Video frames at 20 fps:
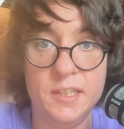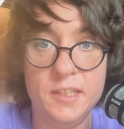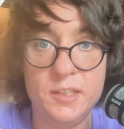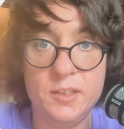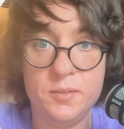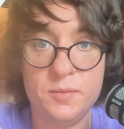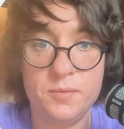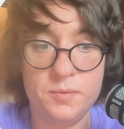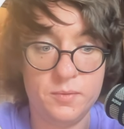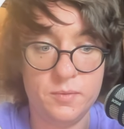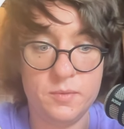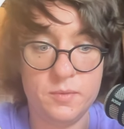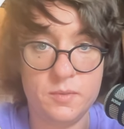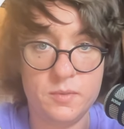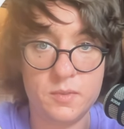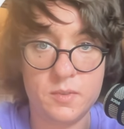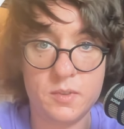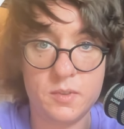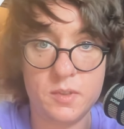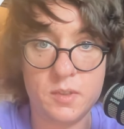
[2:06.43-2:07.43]
It will
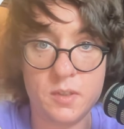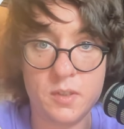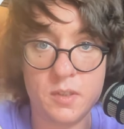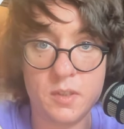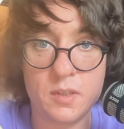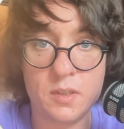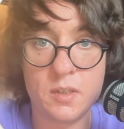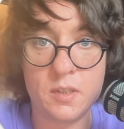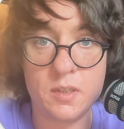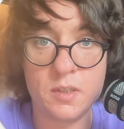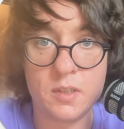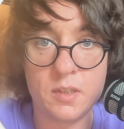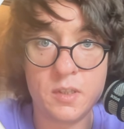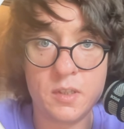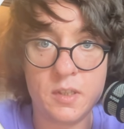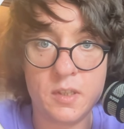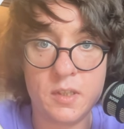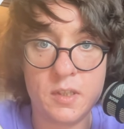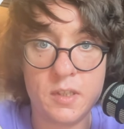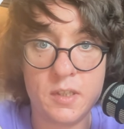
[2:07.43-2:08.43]
also be here,
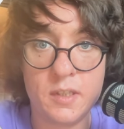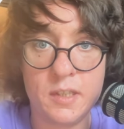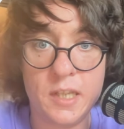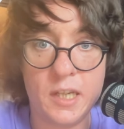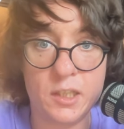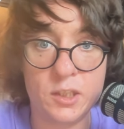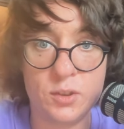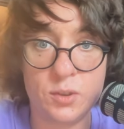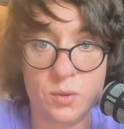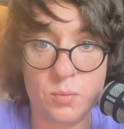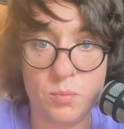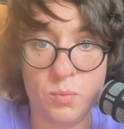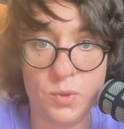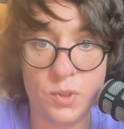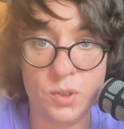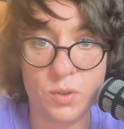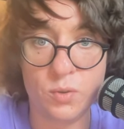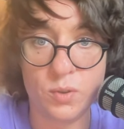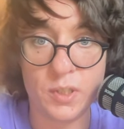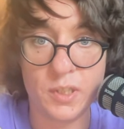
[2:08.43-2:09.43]
here.
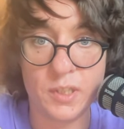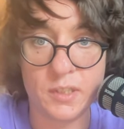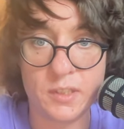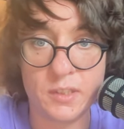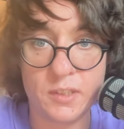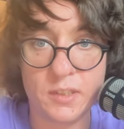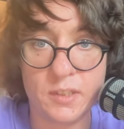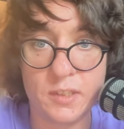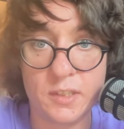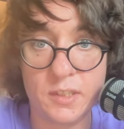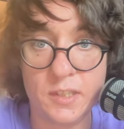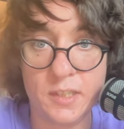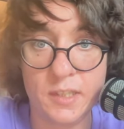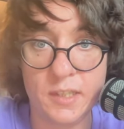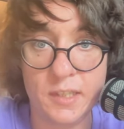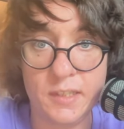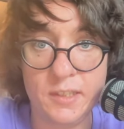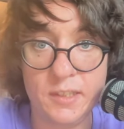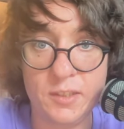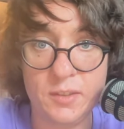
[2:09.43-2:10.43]

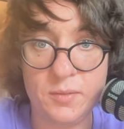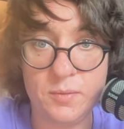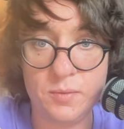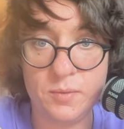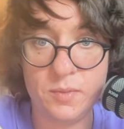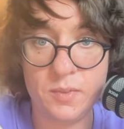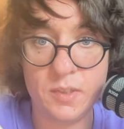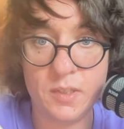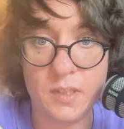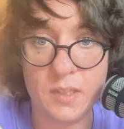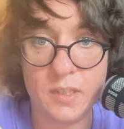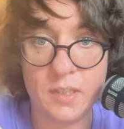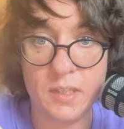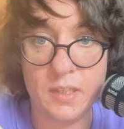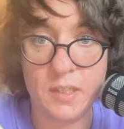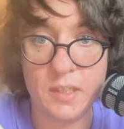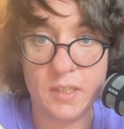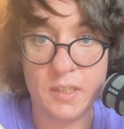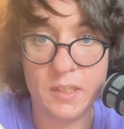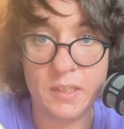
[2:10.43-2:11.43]
And as we can see,
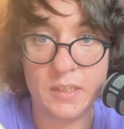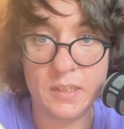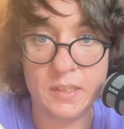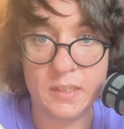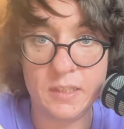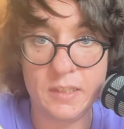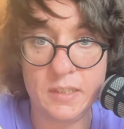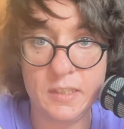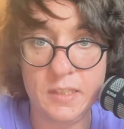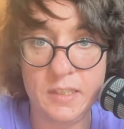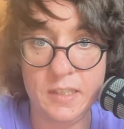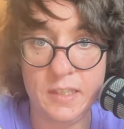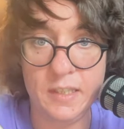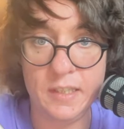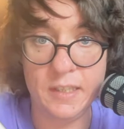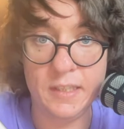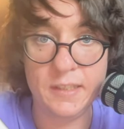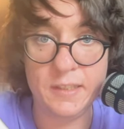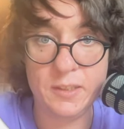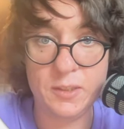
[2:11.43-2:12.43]
we're also
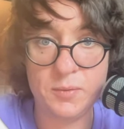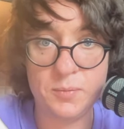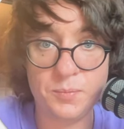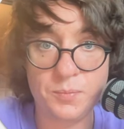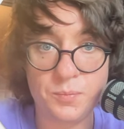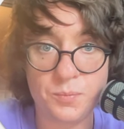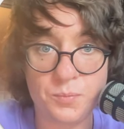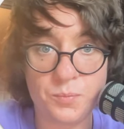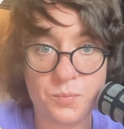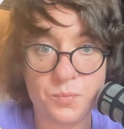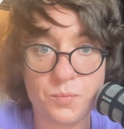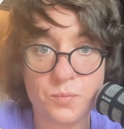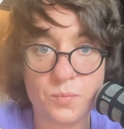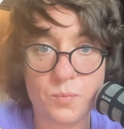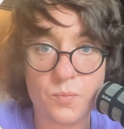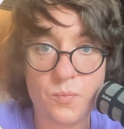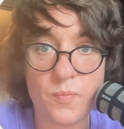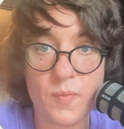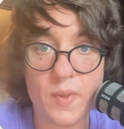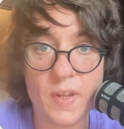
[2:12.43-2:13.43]
taking the name from the
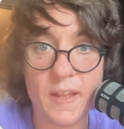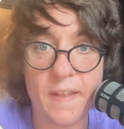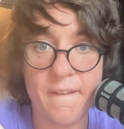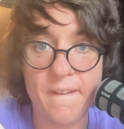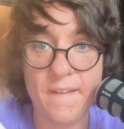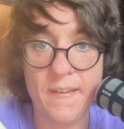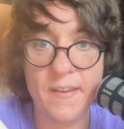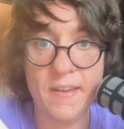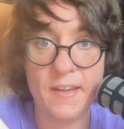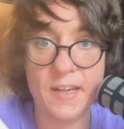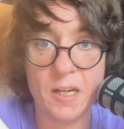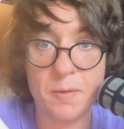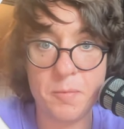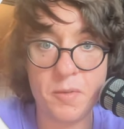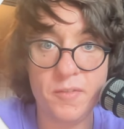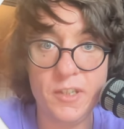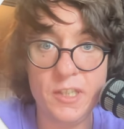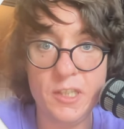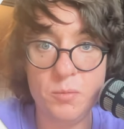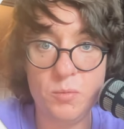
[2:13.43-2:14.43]
state, so we can
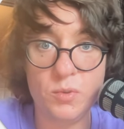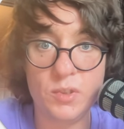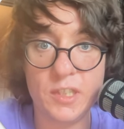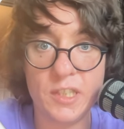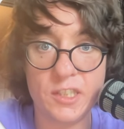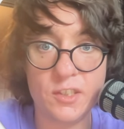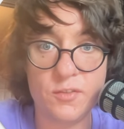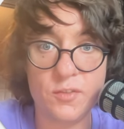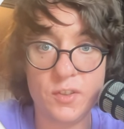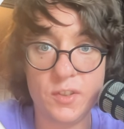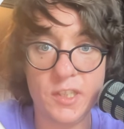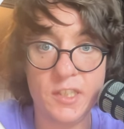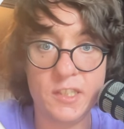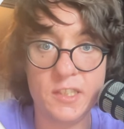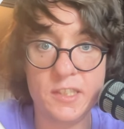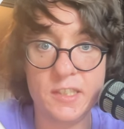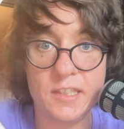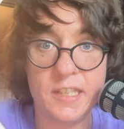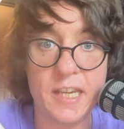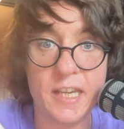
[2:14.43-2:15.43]
specify the name
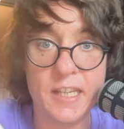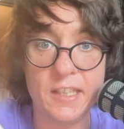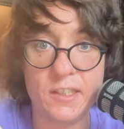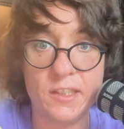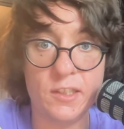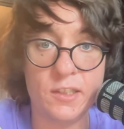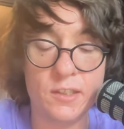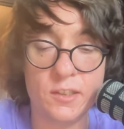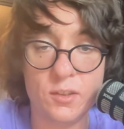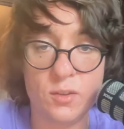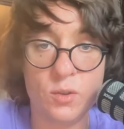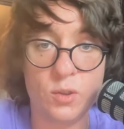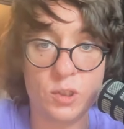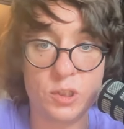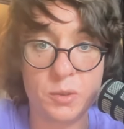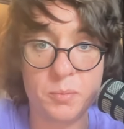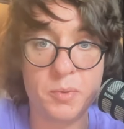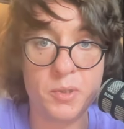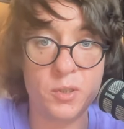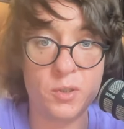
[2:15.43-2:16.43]
here too.
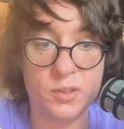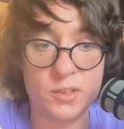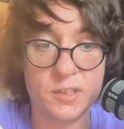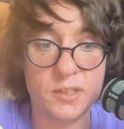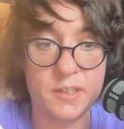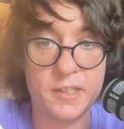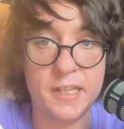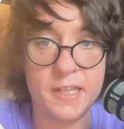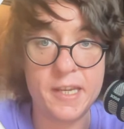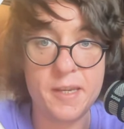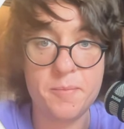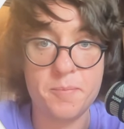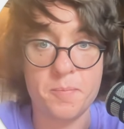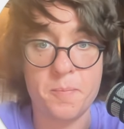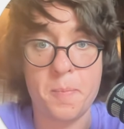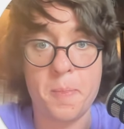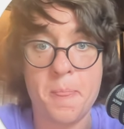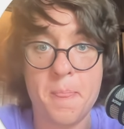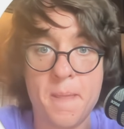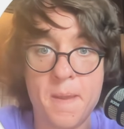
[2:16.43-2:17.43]
So the state will
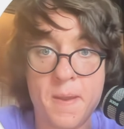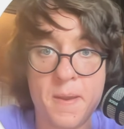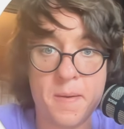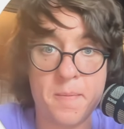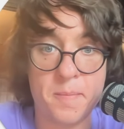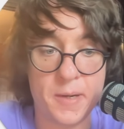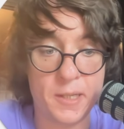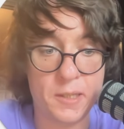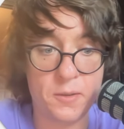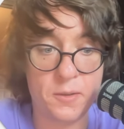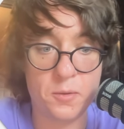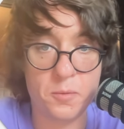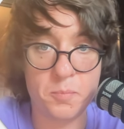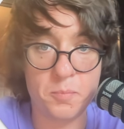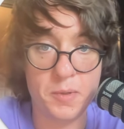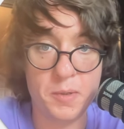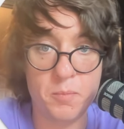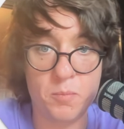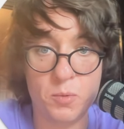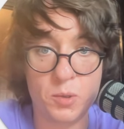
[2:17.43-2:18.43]
be an object,
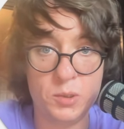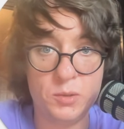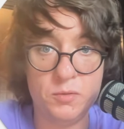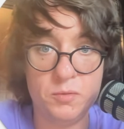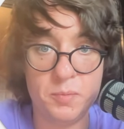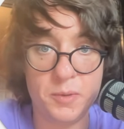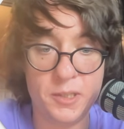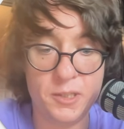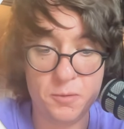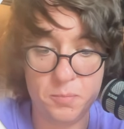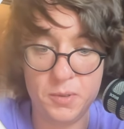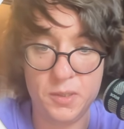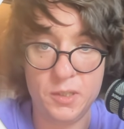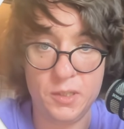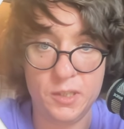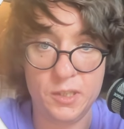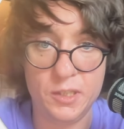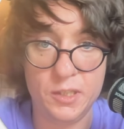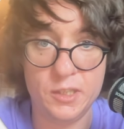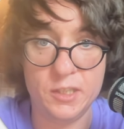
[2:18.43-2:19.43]
which will pass here as
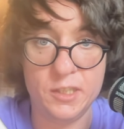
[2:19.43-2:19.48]
well,